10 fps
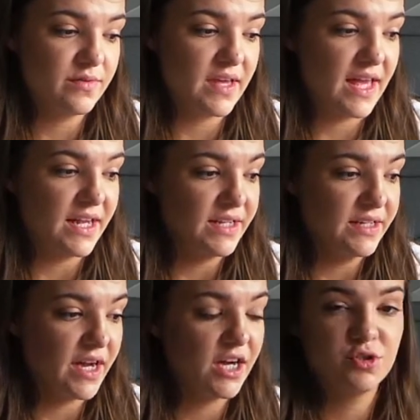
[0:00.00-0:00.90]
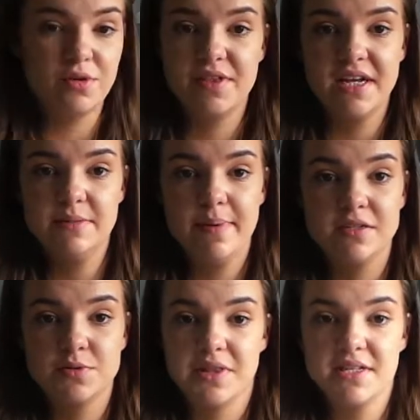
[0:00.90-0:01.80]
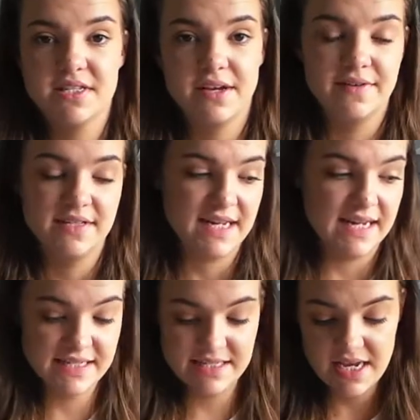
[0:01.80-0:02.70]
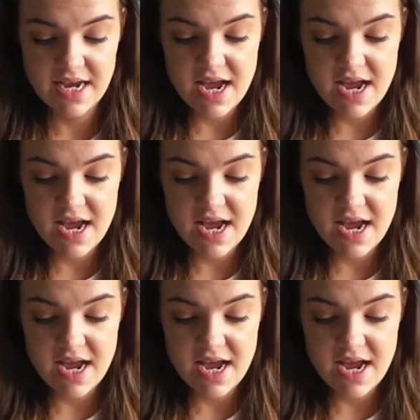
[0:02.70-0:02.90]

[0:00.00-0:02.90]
getting £130 worth of stuff, it says.